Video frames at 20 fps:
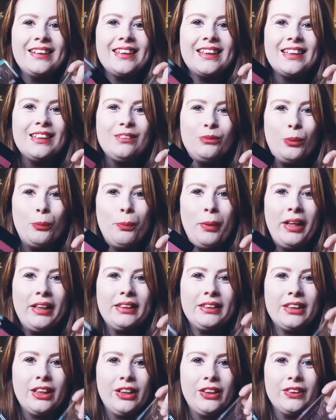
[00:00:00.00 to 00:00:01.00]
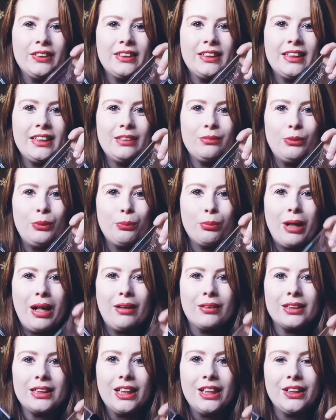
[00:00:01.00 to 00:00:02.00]
So this is more pink tones, this is more
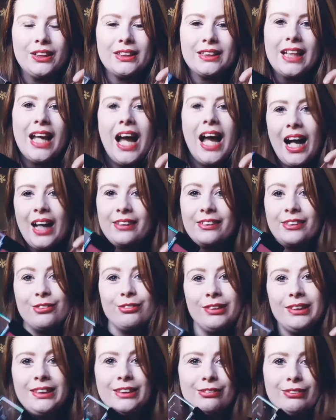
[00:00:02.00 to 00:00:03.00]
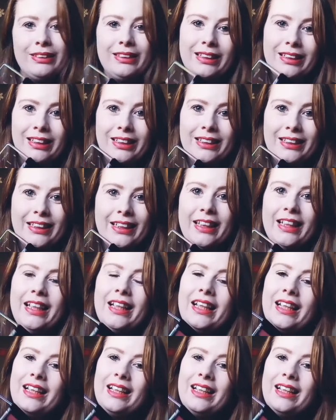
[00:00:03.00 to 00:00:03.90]
brown tones, and I really, really like it.